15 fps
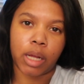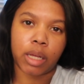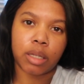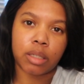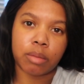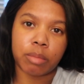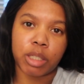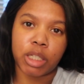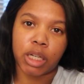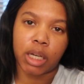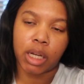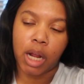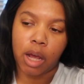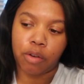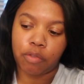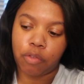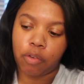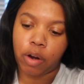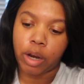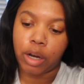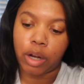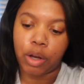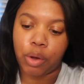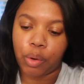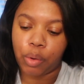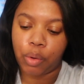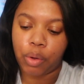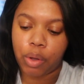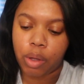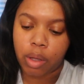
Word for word: I ate some chicken alfredo,